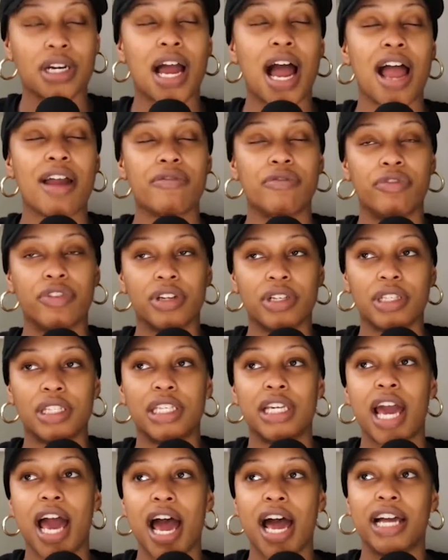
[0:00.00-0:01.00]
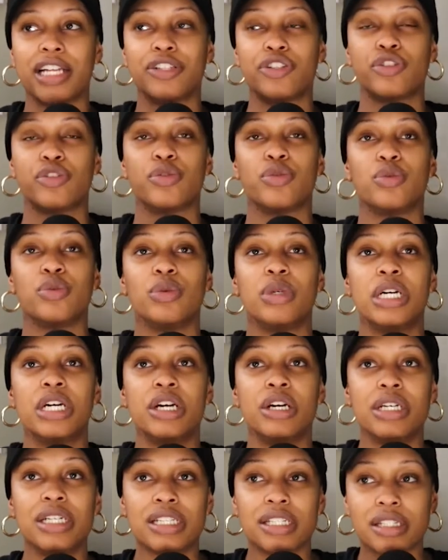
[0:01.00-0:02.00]
I really had to
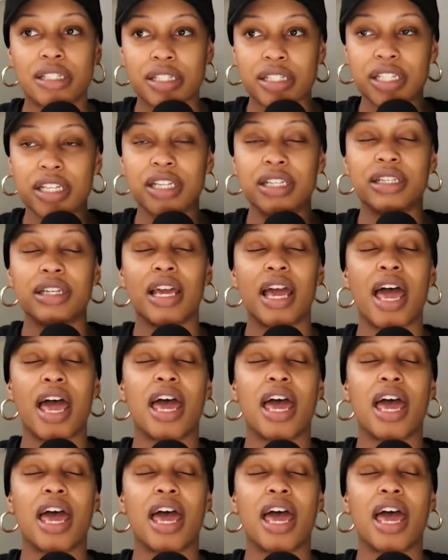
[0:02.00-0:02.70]
sit